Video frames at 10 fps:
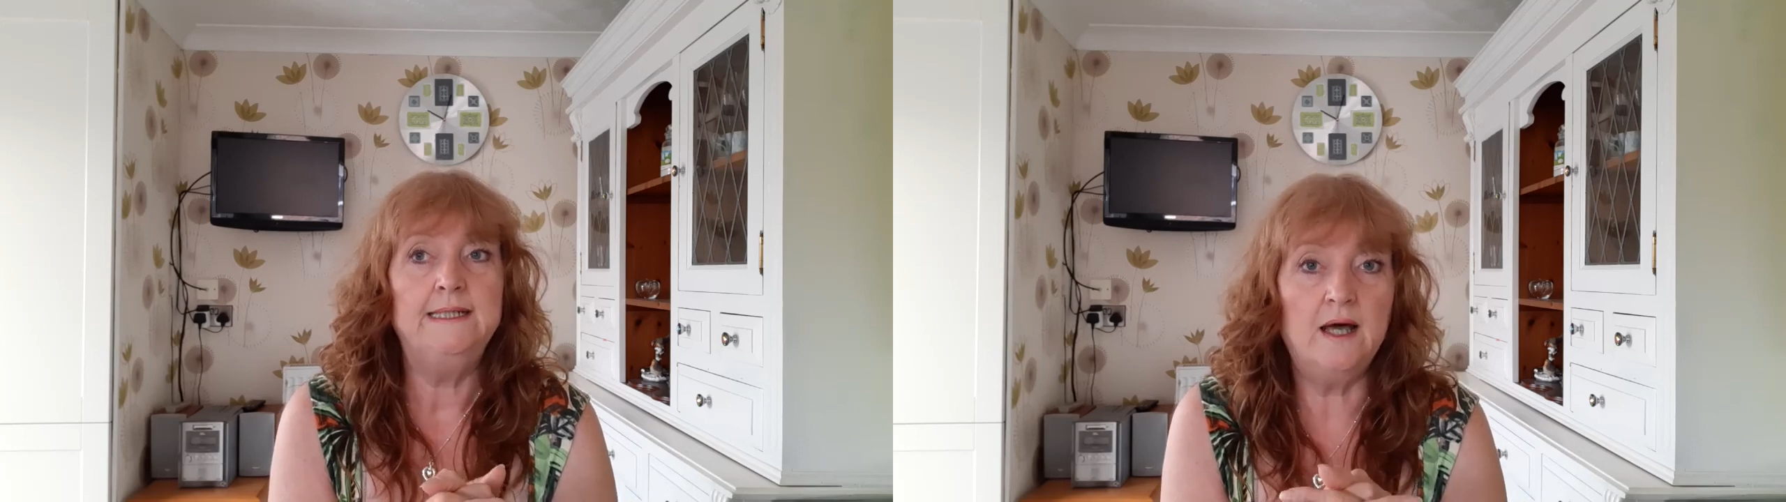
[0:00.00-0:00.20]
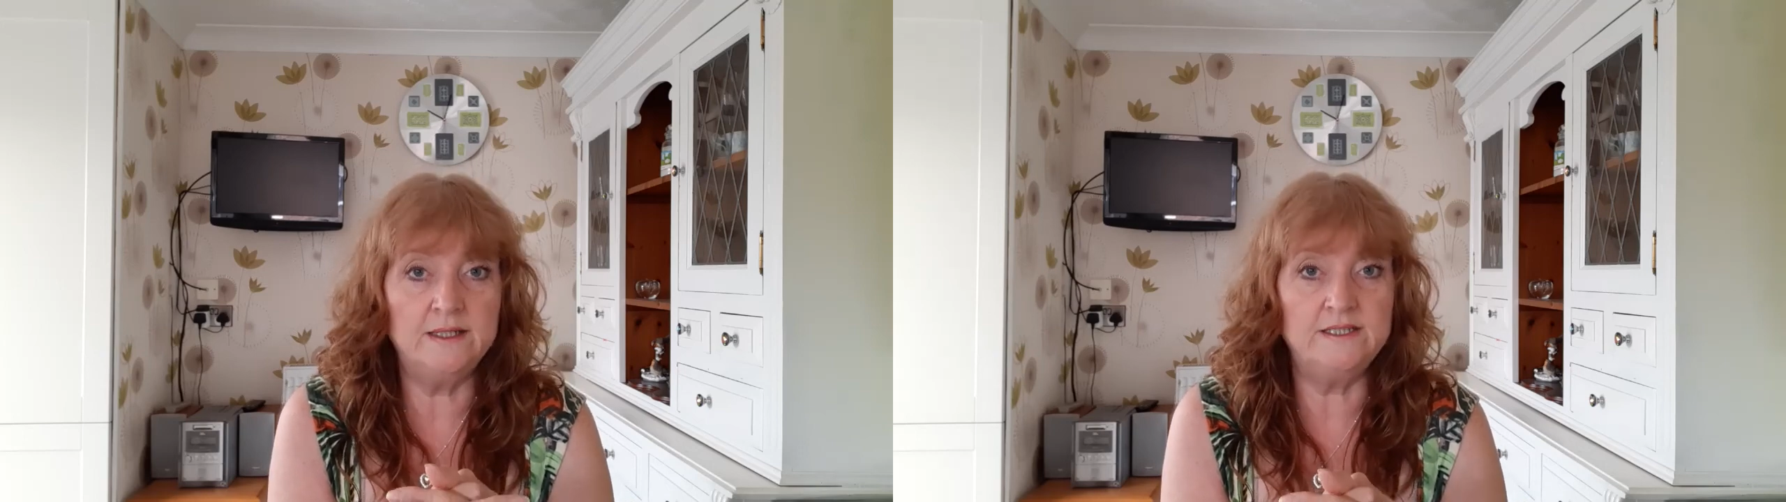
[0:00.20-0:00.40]

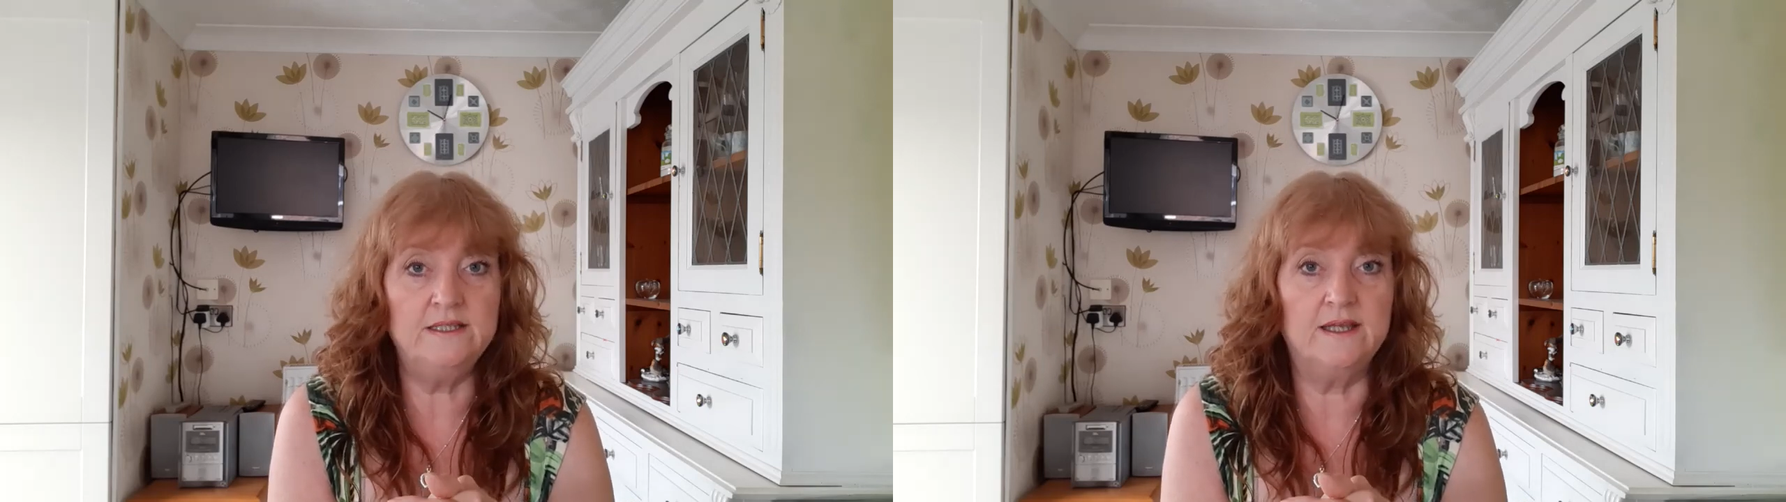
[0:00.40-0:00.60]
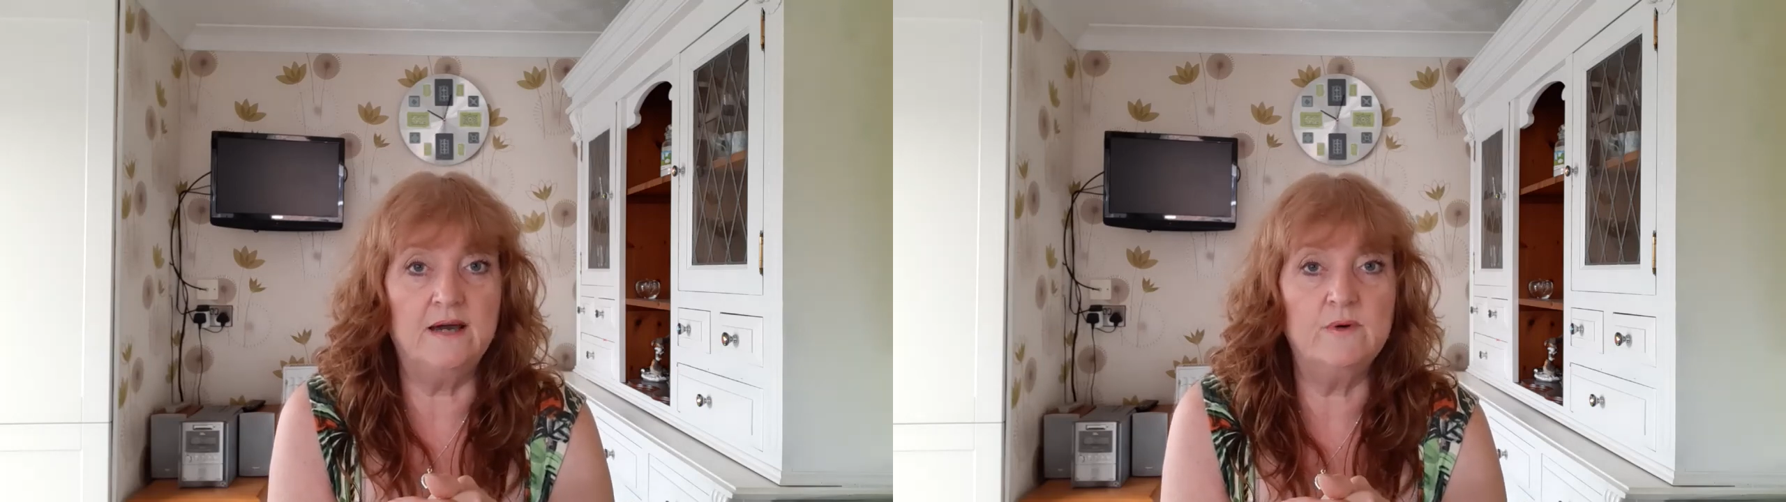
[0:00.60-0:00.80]
I did
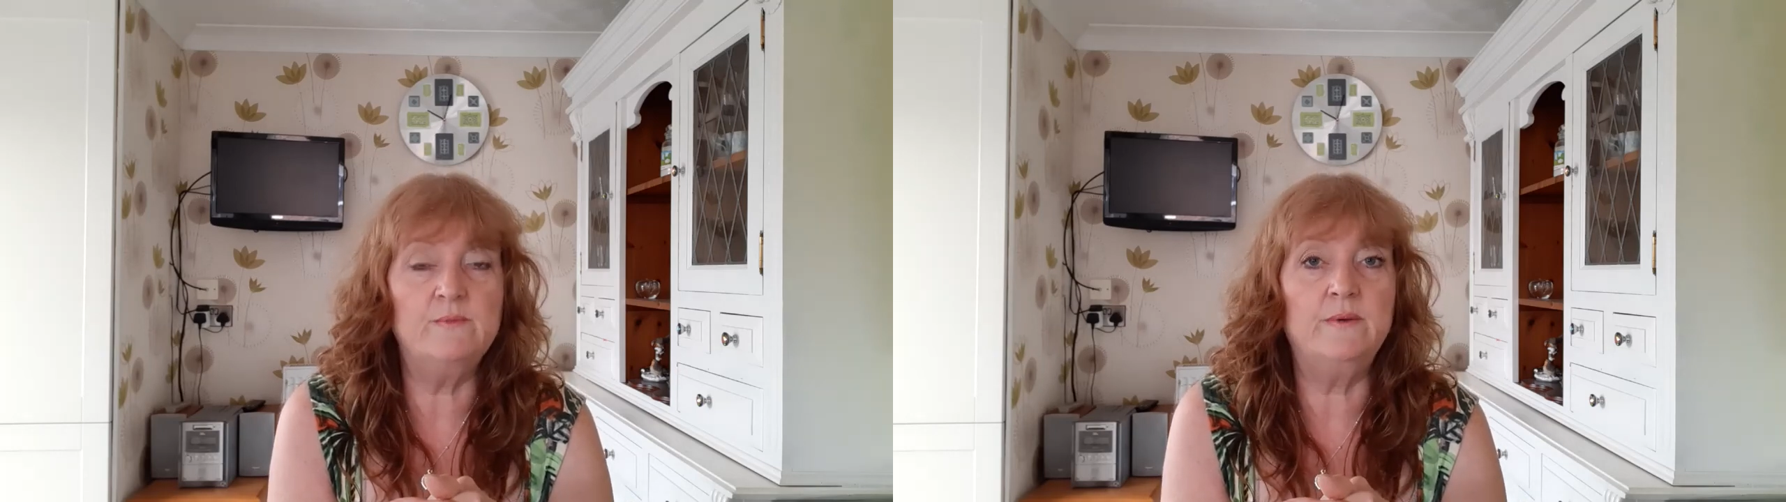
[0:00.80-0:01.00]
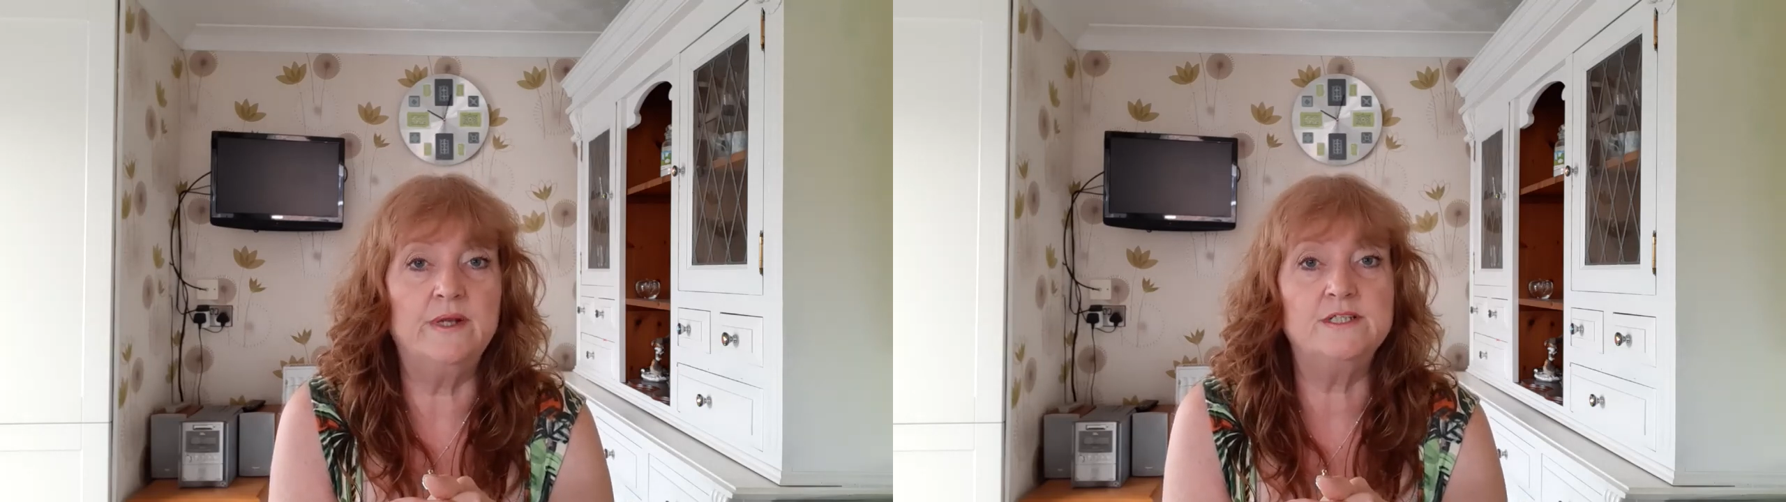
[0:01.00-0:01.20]
that when
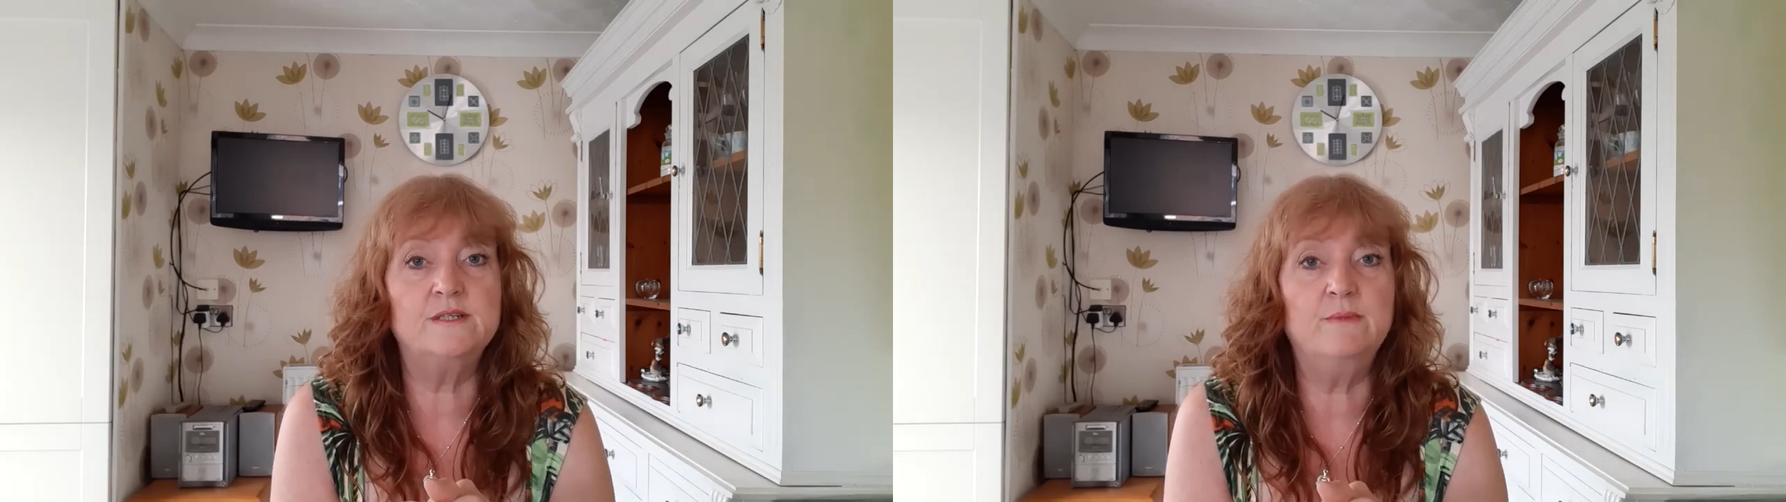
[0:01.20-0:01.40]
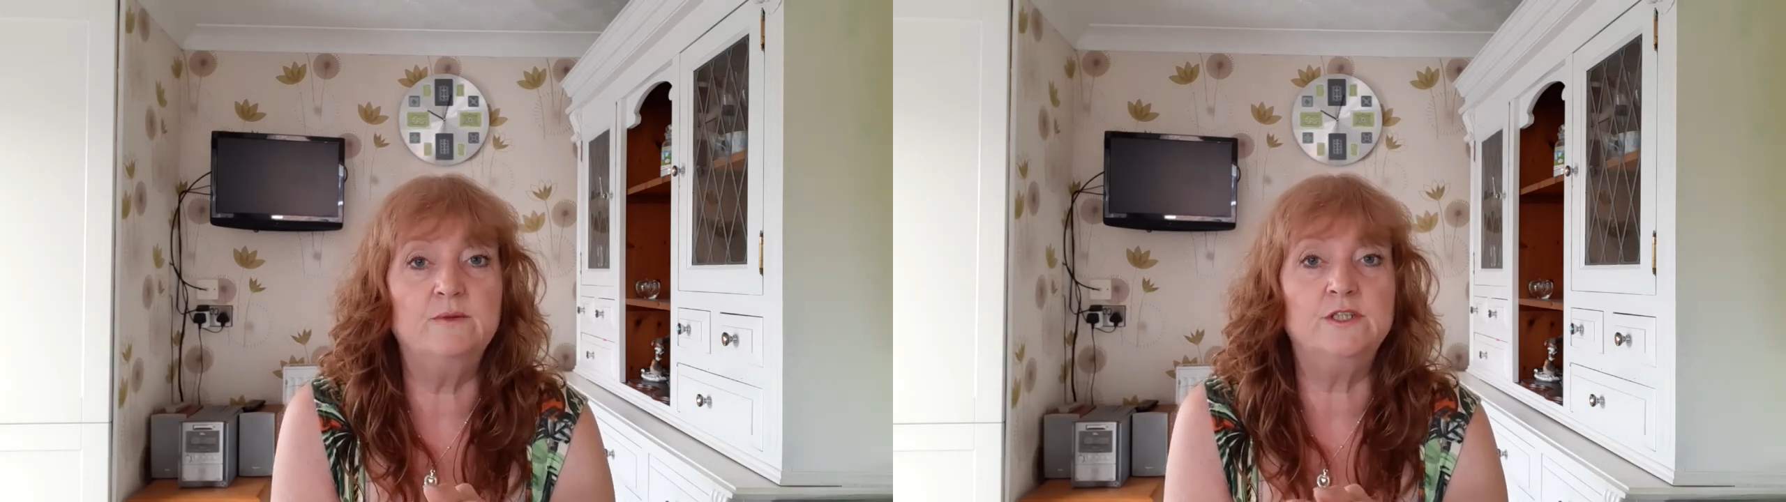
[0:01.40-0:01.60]
we went to
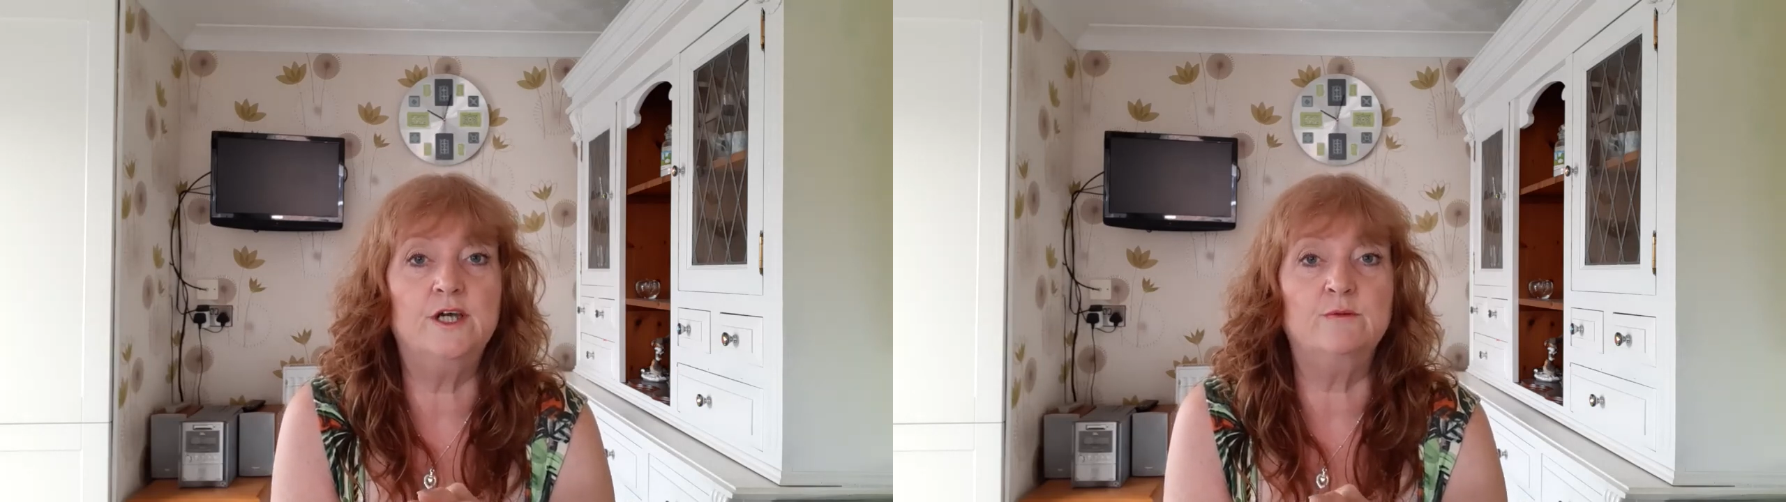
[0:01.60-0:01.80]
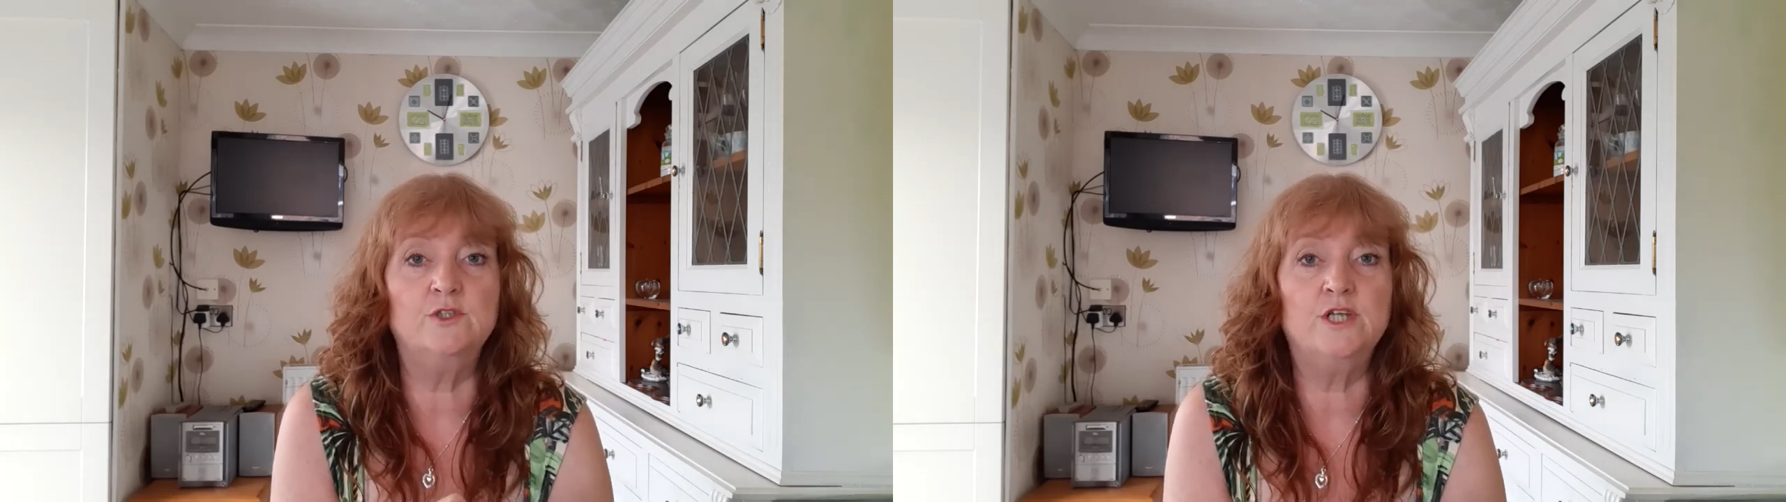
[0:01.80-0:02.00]
the
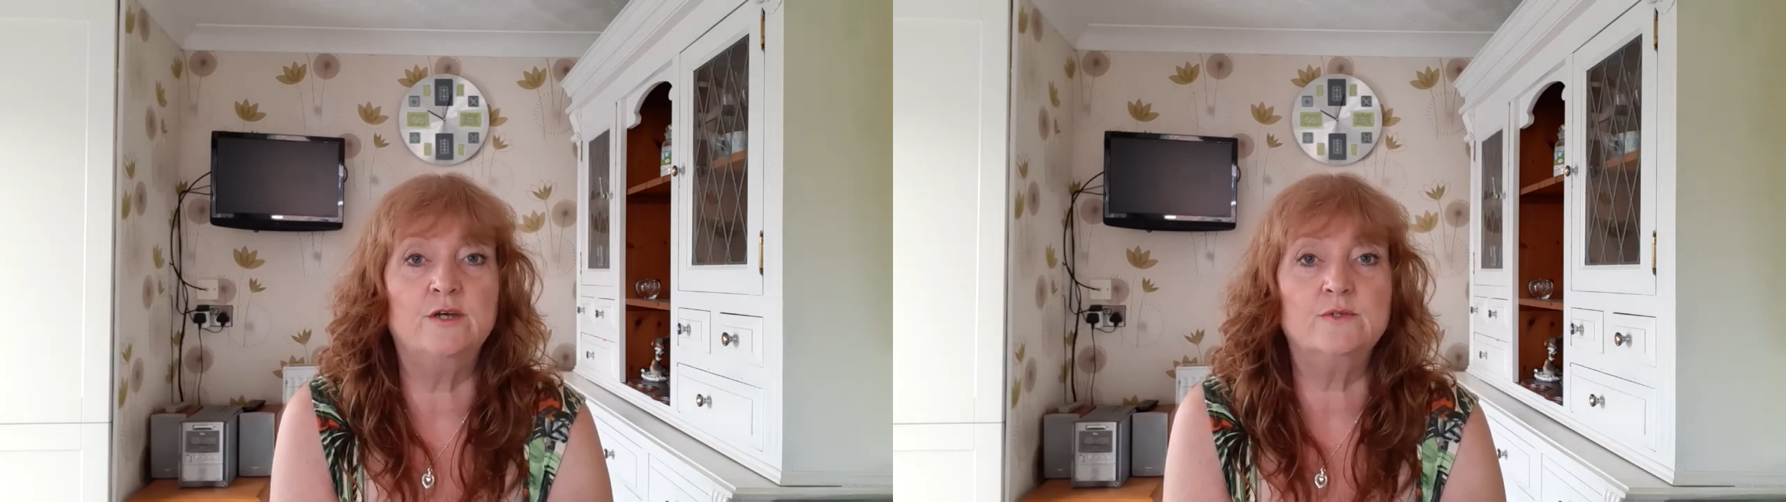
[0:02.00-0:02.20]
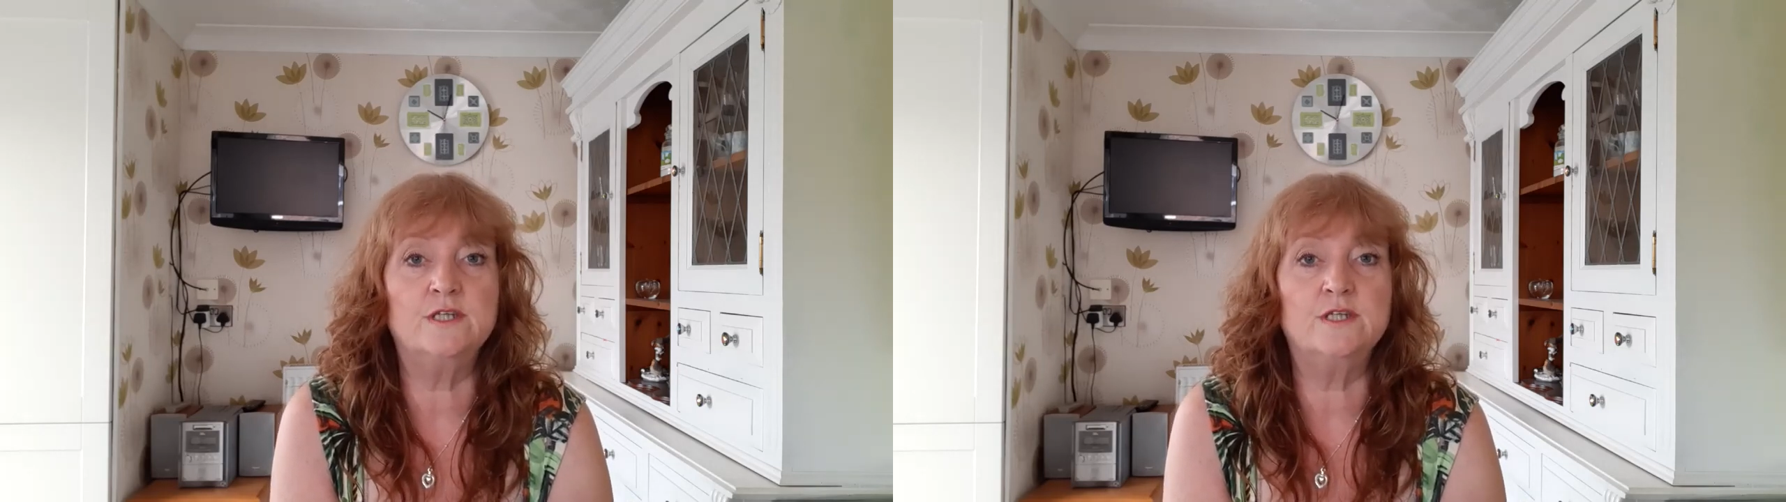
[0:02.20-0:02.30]
Motorhome show,